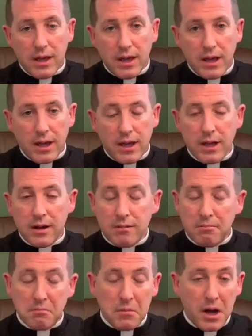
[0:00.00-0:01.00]
And
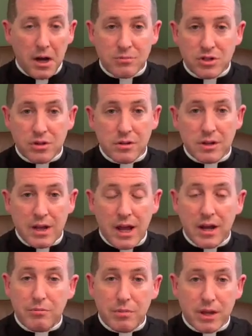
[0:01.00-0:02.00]
I'm certain it had
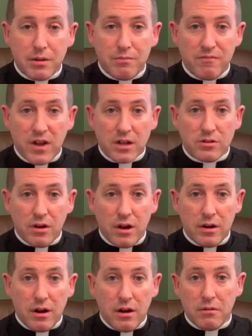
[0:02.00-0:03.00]
a big effect on
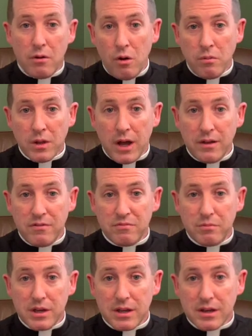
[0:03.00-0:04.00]
our home life
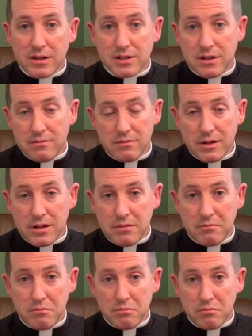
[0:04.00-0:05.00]
because it
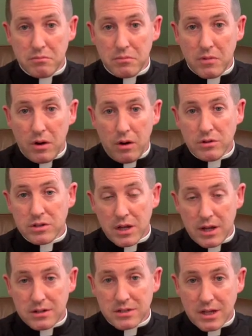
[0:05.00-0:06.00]
always
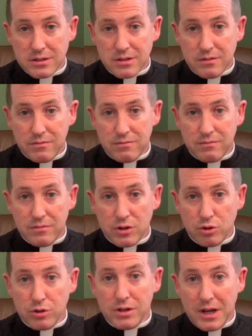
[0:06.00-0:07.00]
had a sense of
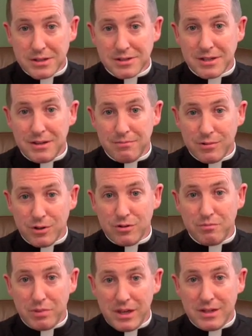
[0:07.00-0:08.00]
good night's sleep, a
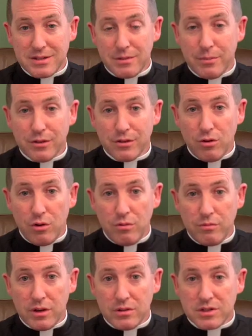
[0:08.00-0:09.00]
good peace about the
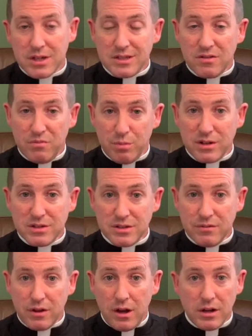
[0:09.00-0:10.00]
home, a sense of presence
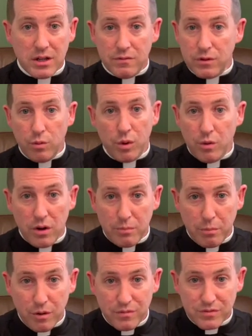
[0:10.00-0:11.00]
of God, even though we weren't a
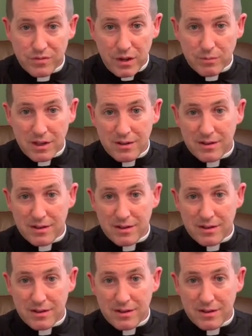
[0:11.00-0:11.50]
perfect family.